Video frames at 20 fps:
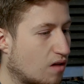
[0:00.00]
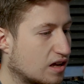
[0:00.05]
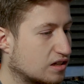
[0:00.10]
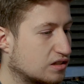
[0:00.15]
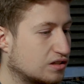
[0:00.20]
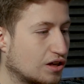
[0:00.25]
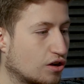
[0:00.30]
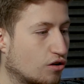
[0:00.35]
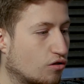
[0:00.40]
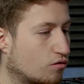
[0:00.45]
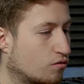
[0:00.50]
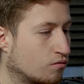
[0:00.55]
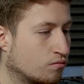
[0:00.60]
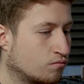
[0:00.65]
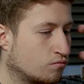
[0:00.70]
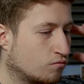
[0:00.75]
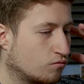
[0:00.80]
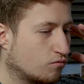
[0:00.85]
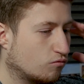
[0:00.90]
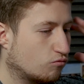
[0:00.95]
I still
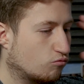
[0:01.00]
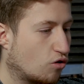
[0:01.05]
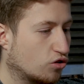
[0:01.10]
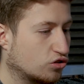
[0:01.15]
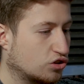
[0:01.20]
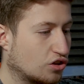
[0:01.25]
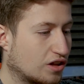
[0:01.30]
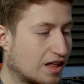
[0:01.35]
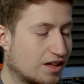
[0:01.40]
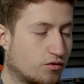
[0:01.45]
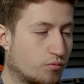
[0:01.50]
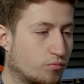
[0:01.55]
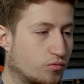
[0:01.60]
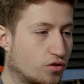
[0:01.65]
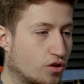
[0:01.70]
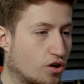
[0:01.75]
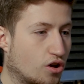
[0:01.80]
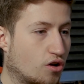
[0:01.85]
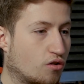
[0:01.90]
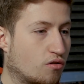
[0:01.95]
wanted to let them
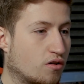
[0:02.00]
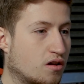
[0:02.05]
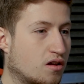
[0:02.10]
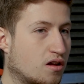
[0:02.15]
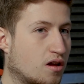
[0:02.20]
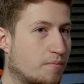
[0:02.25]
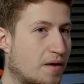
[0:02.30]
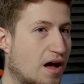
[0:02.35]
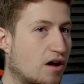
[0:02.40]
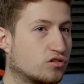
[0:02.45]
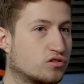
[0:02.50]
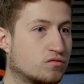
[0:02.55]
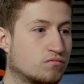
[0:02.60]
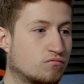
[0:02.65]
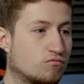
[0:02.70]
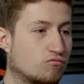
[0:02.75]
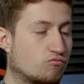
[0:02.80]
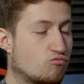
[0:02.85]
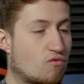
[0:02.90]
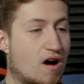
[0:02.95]
know about
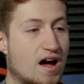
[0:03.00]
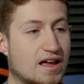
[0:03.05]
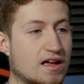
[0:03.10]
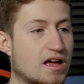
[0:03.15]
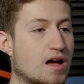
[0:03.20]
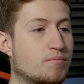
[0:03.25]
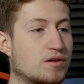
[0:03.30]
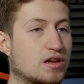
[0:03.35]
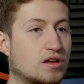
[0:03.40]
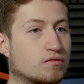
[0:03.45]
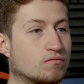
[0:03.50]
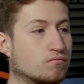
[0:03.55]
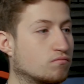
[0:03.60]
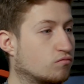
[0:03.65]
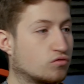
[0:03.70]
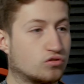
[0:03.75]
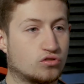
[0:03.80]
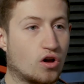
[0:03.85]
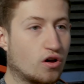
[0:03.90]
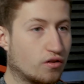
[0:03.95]
why I'd be
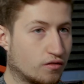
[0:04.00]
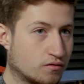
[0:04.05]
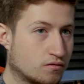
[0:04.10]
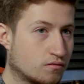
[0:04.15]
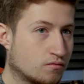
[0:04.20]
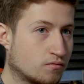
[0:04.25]
gone.